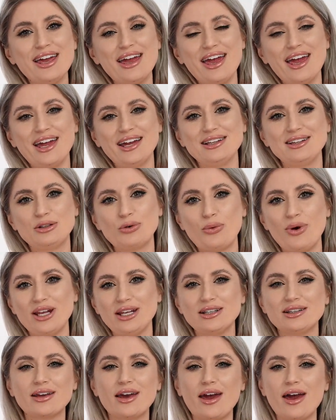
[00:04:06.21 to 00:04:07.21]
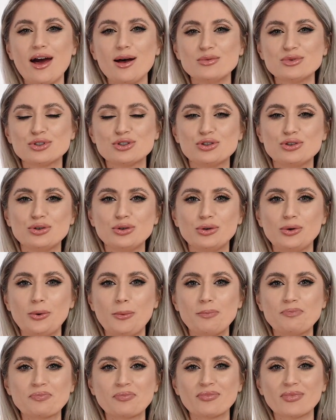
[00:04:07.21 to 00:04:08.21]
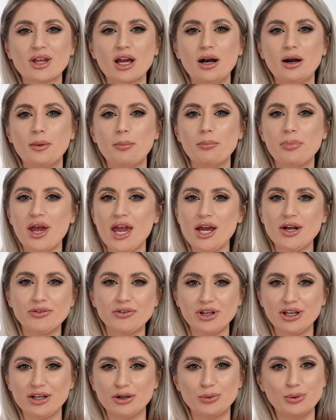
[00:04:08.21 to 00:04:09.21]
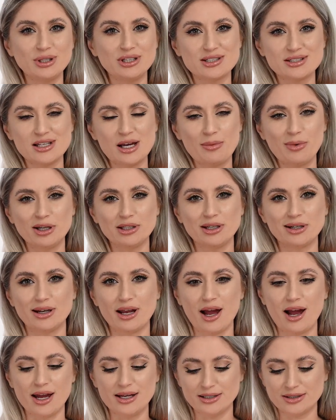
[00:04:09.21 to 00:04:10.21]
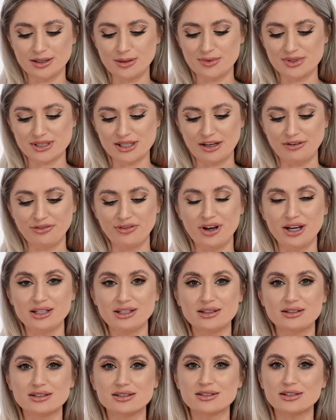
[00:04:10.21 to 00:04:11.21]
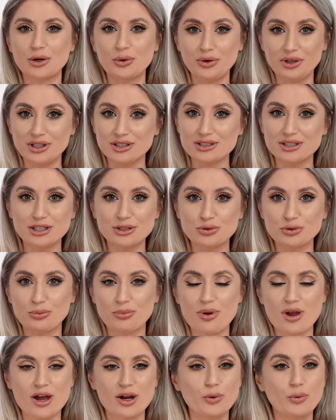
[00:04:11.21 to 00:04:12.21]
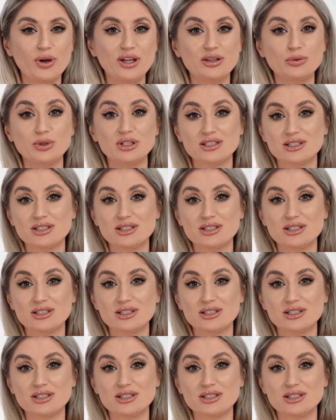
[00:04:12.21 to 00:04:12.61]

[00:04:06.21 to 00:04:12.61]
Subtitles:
And when it comes to pairing with some other items, I find it so easy to pair with